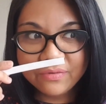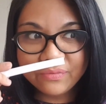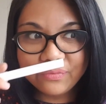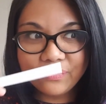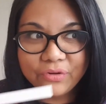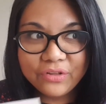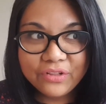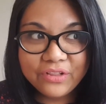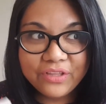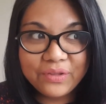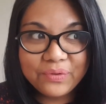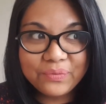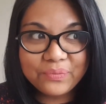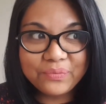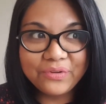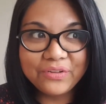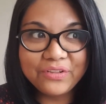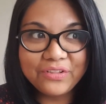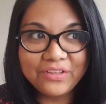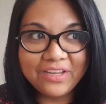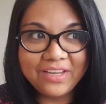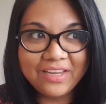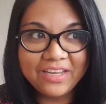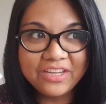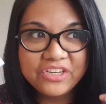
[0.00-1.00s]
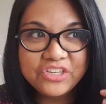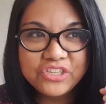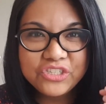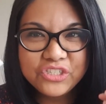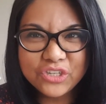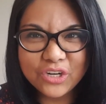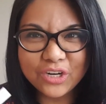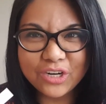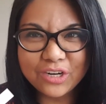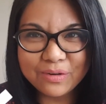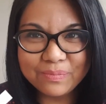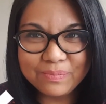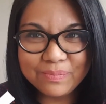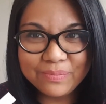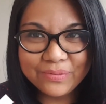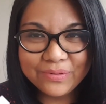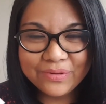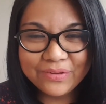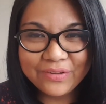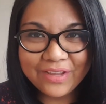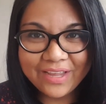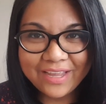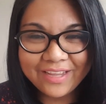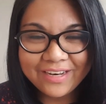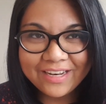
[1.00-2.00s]
really, really sharp
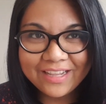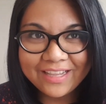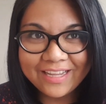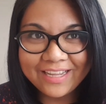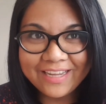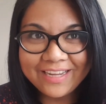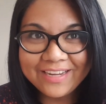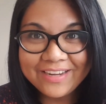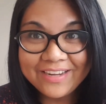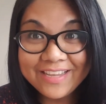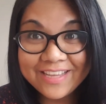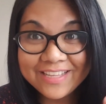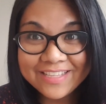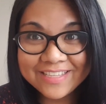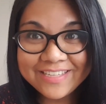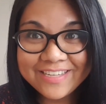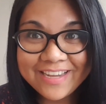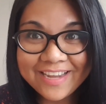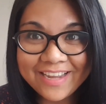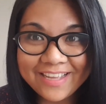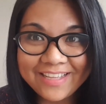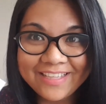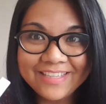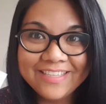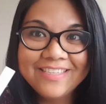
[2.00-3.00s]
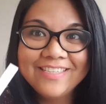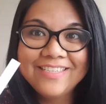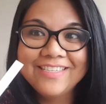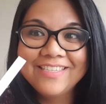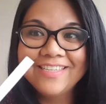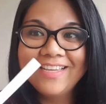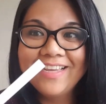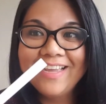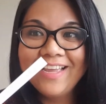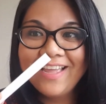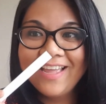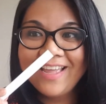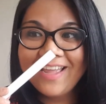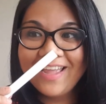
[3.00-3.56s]
and like intense.